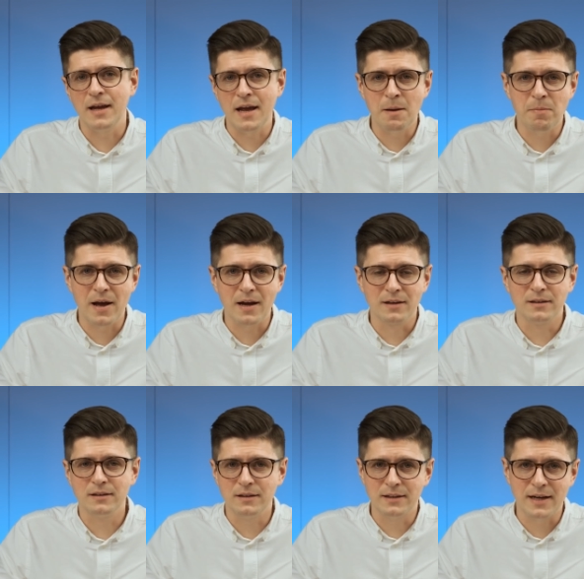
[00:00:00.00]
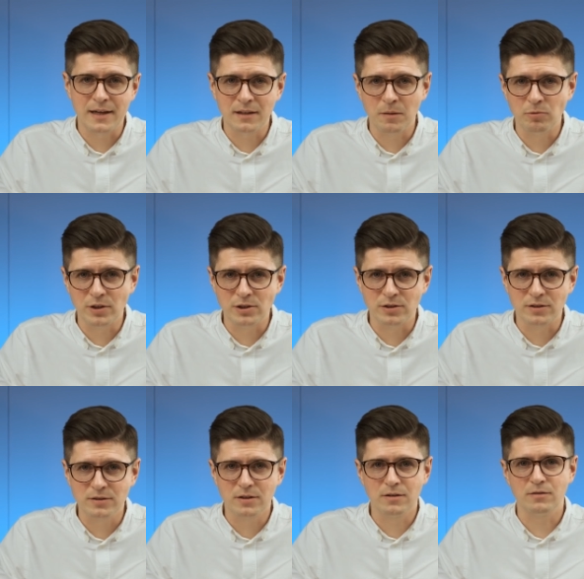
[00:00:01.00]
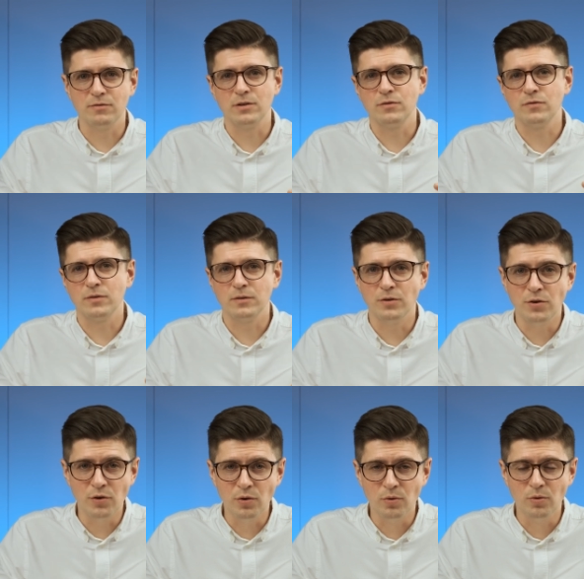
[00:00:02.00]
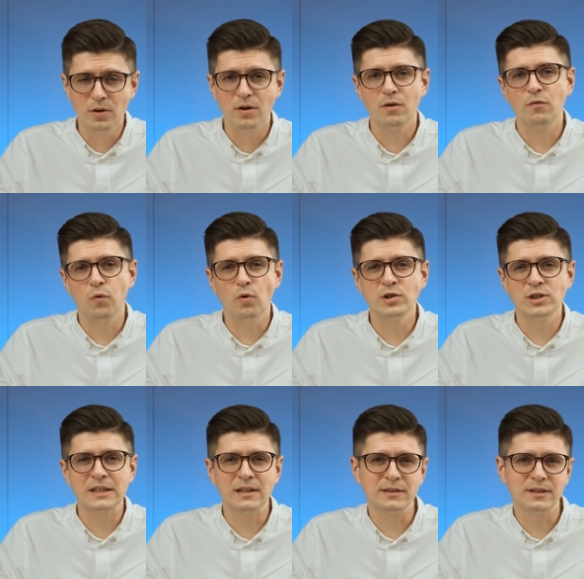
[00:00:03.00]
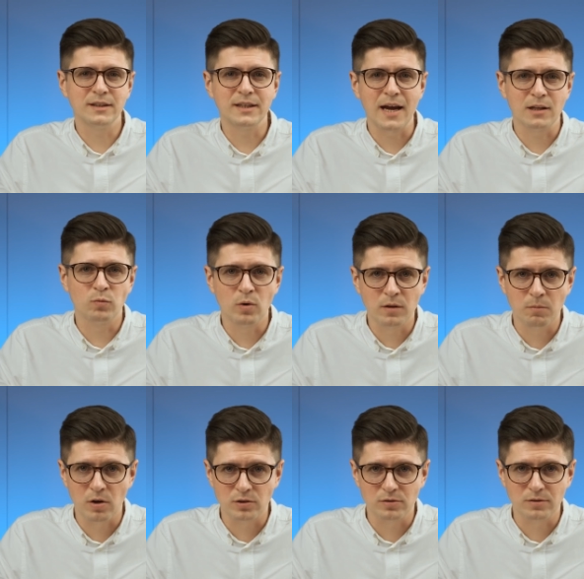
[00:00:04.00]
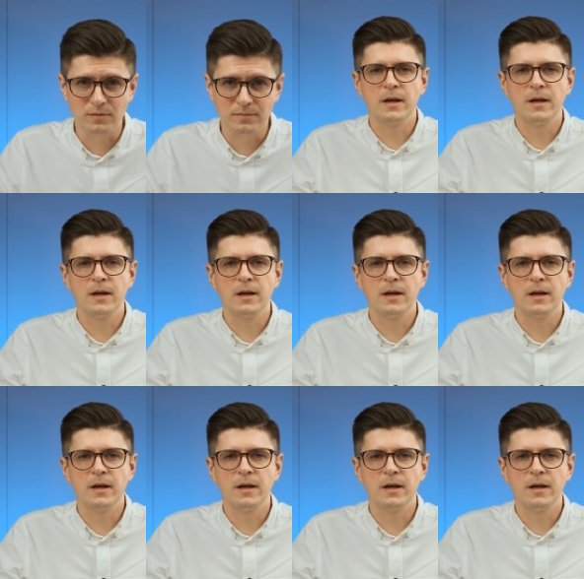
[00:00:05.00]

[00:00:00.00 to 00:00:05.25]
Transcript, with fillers: APAC, LATAM regions with new 4G LTE Cat 1 model.